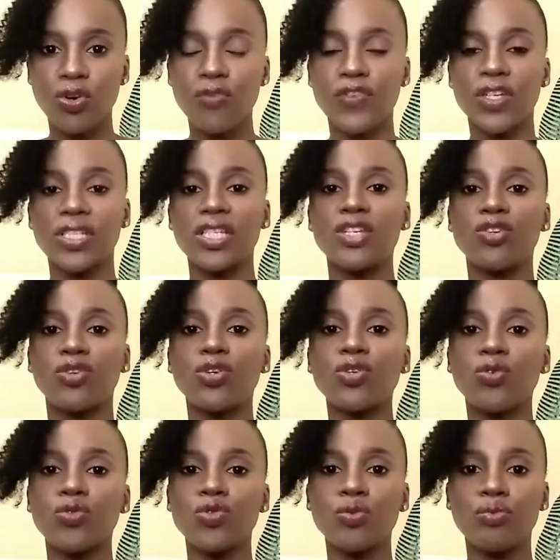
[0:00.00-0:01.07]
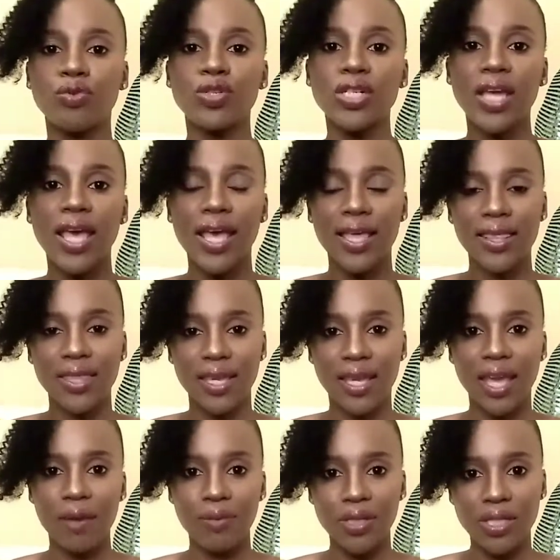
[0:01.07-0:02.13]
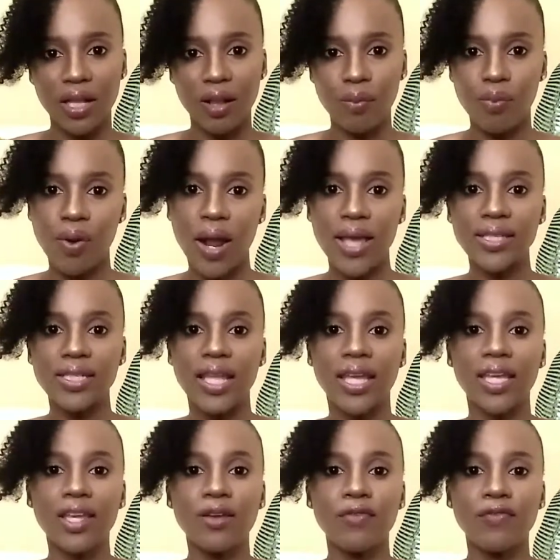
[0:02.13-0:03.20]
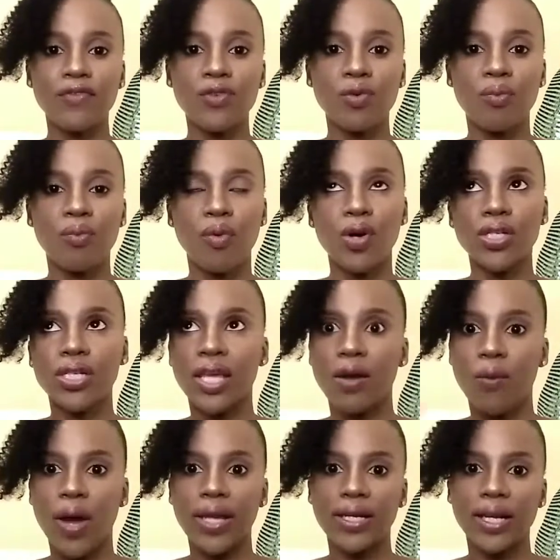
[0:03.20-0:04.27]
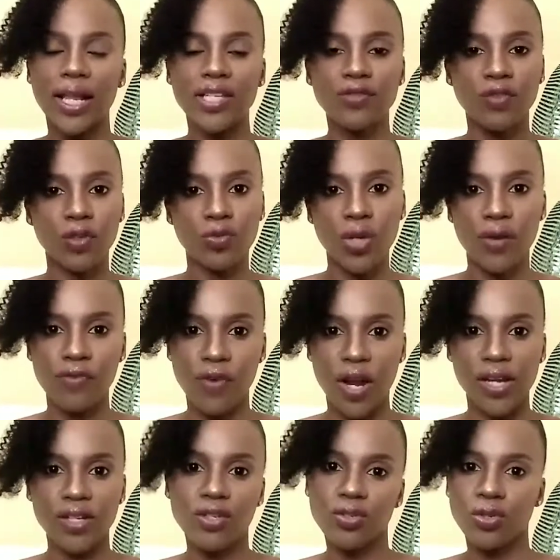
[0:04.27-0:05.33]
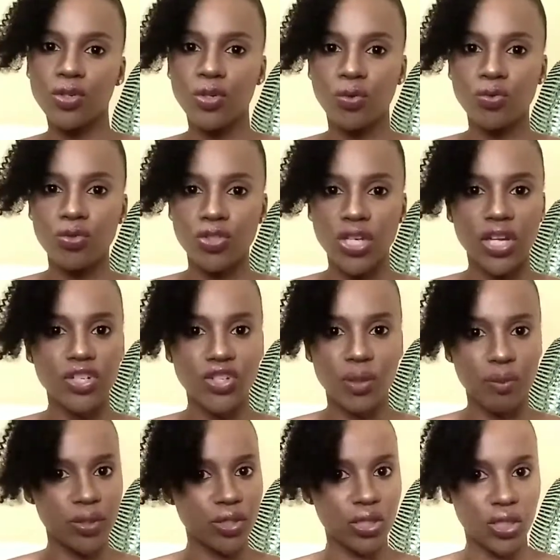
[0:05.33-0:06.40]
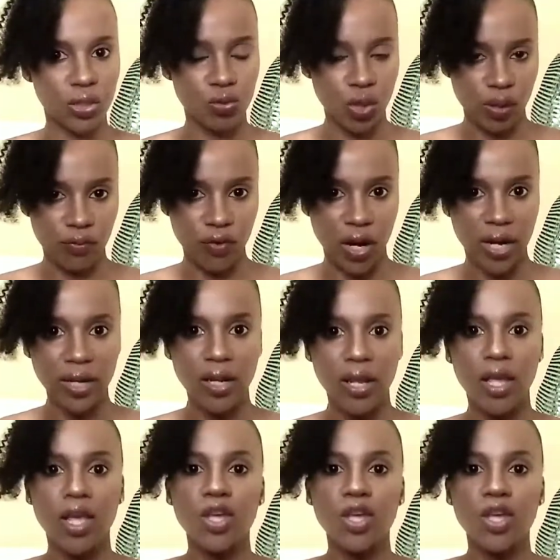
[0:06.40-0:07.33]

Obviously you're not going to put the capital price. Like if you bought a wine glass for 12 rand, you're not going to charge the person at 12 rand.